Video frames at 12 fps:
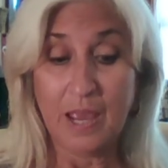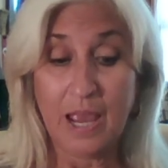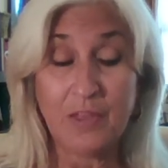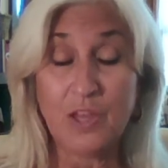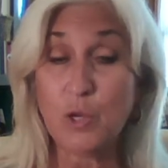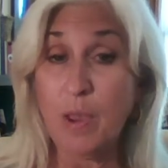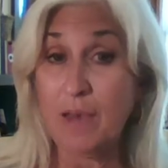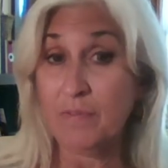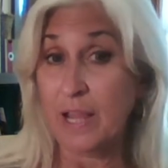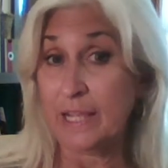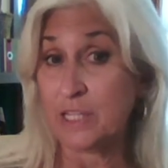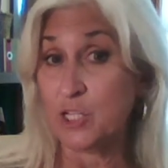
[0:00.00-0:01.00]
And then you have
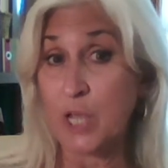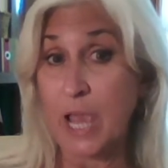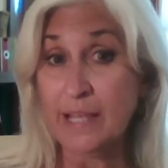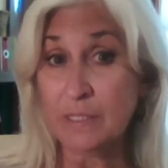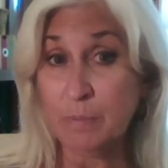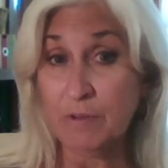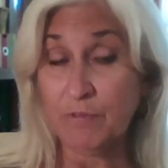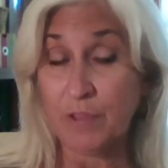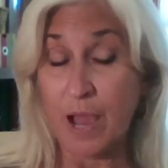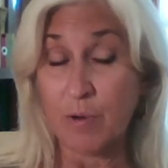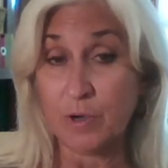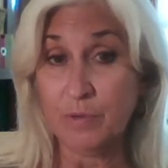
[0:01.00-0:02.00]
like the jasmine
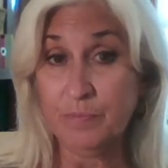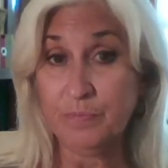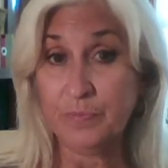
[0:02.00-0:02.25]
flower,